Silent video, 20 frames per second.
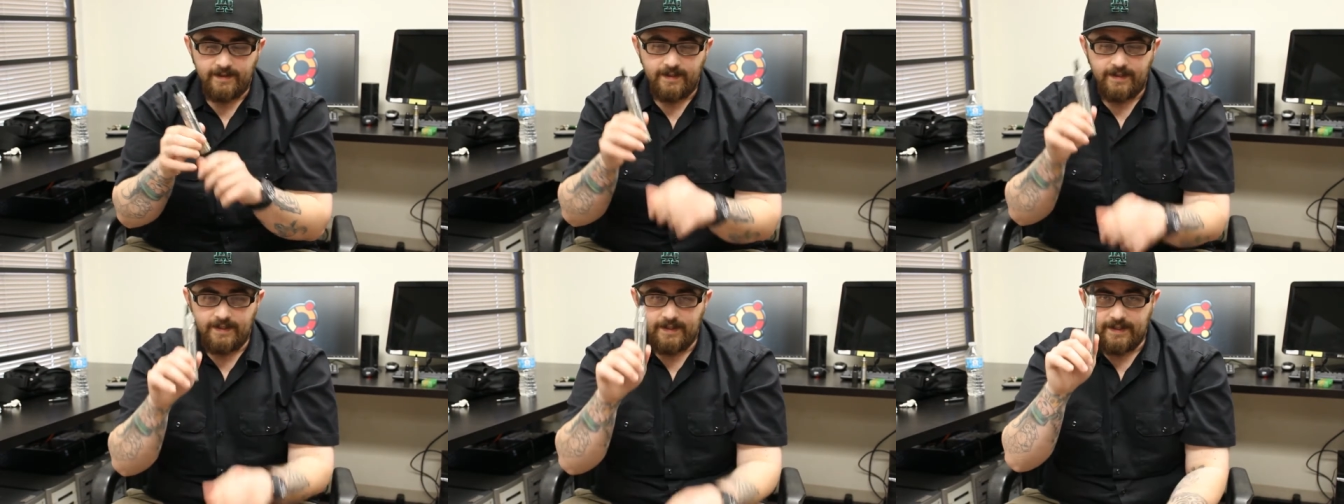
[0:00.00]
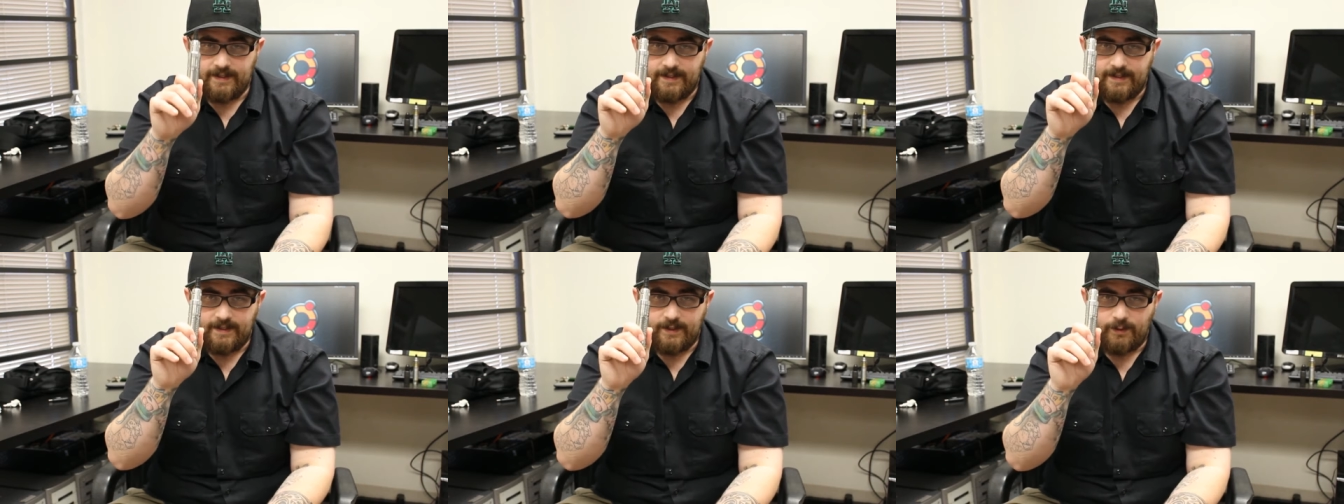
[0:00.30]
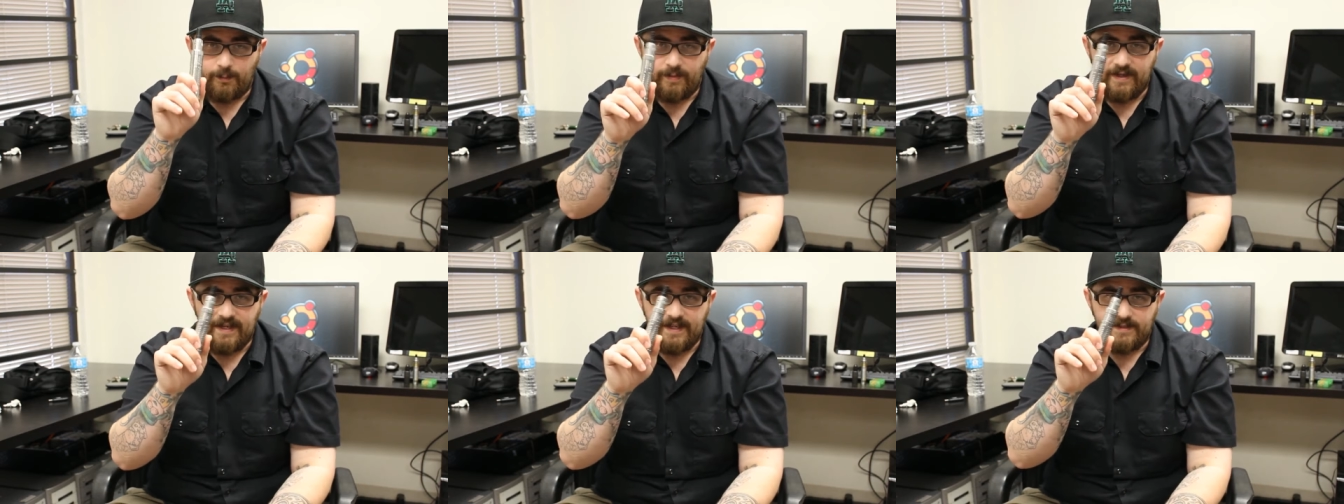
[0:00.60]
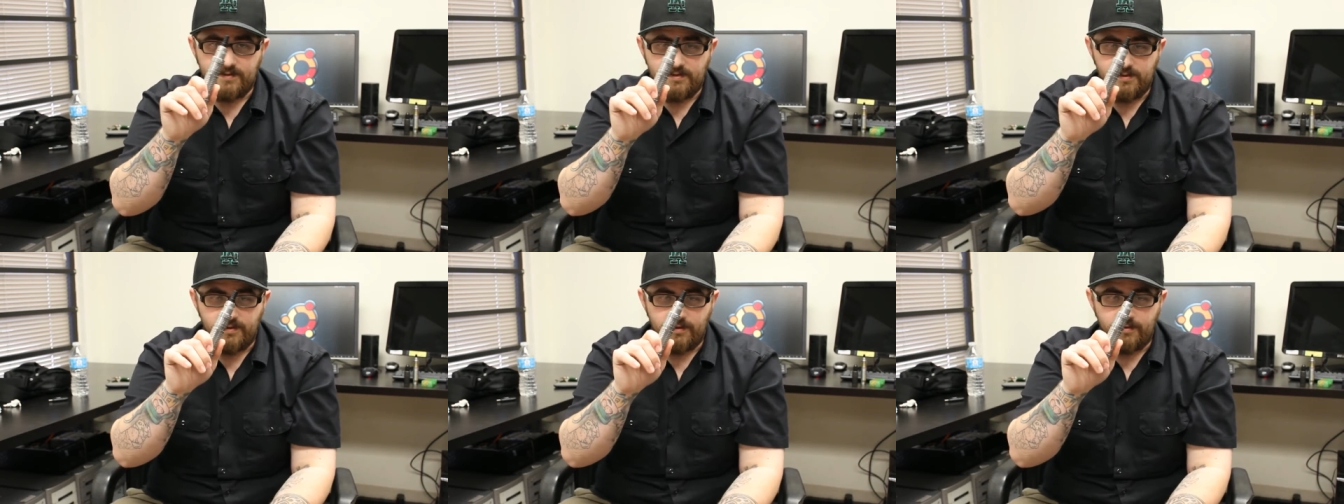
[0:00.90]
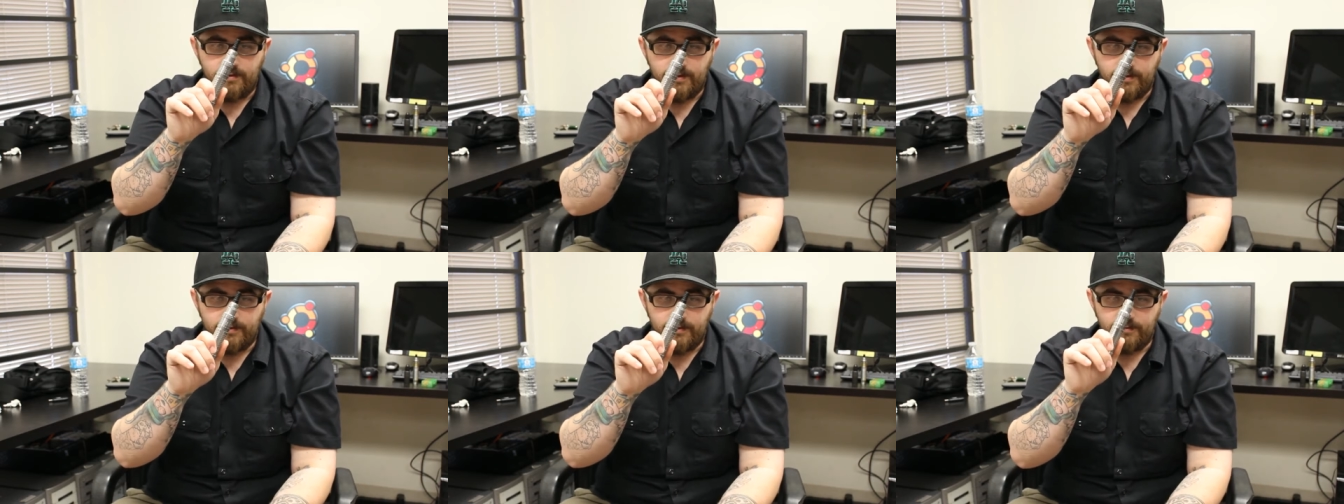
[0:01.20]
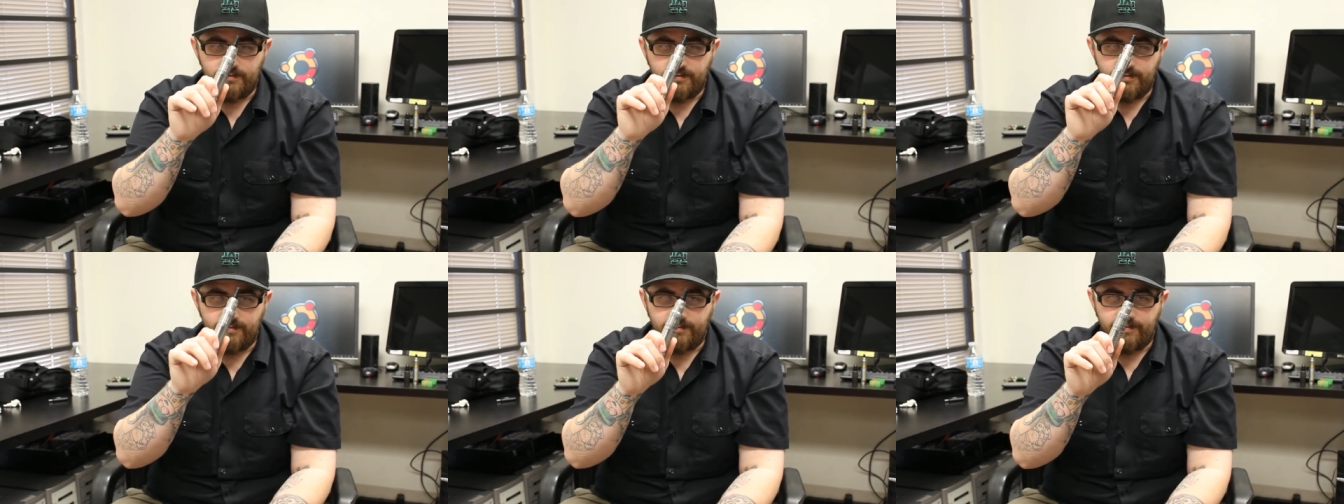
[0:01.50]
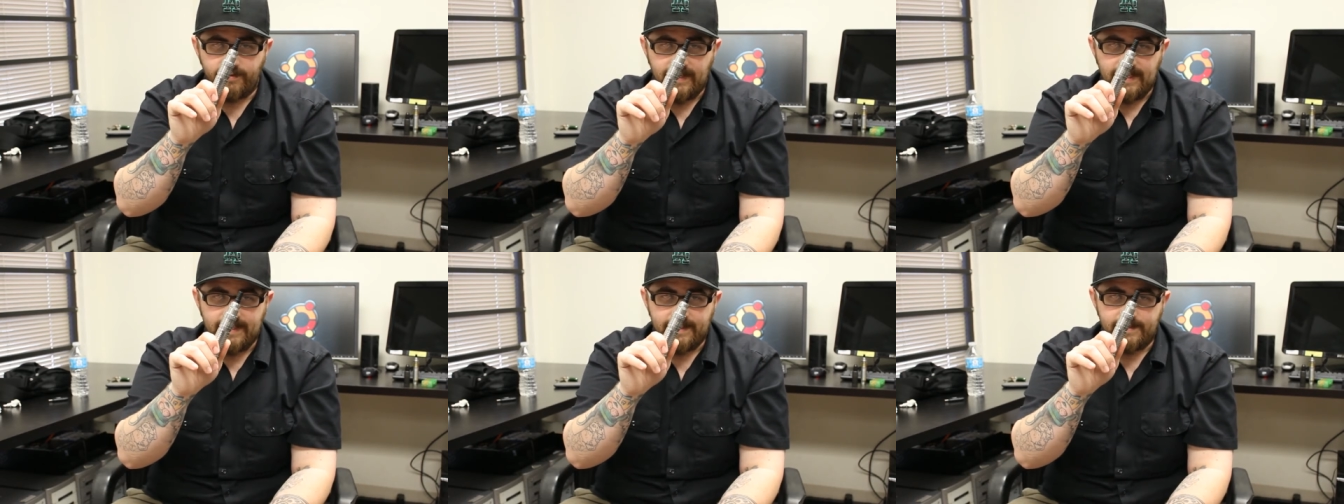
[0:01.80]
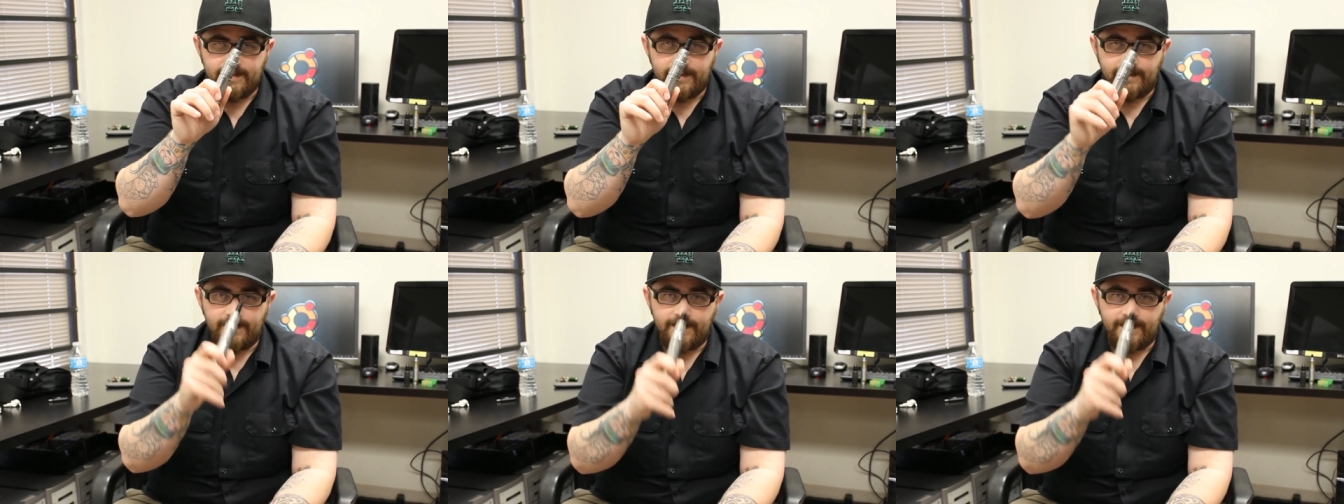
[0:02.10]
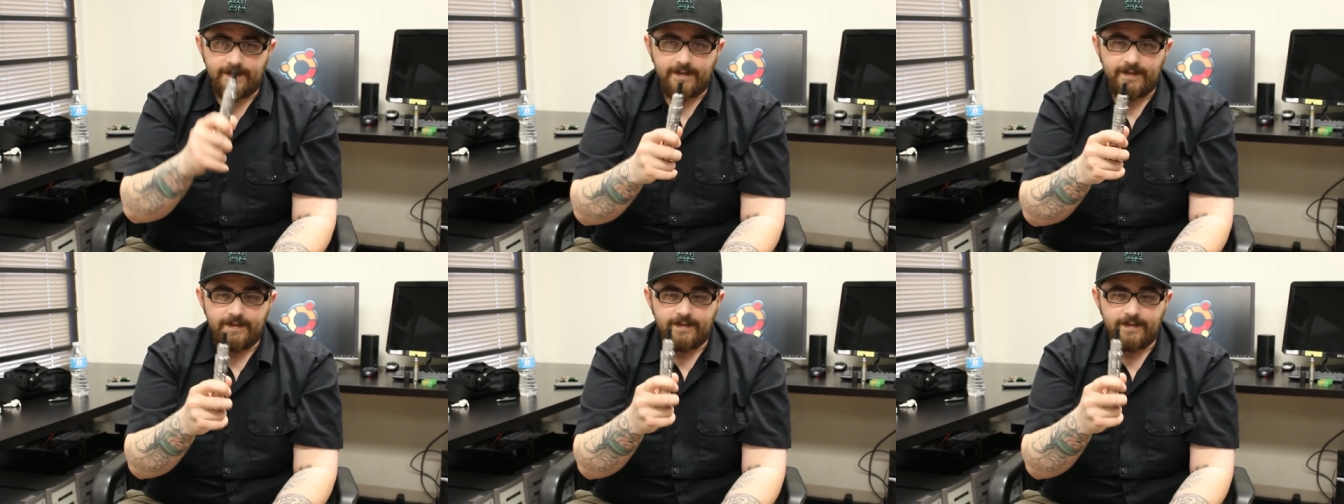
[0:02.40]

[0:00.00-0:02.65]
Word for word: and the Panzer clone from FastTech.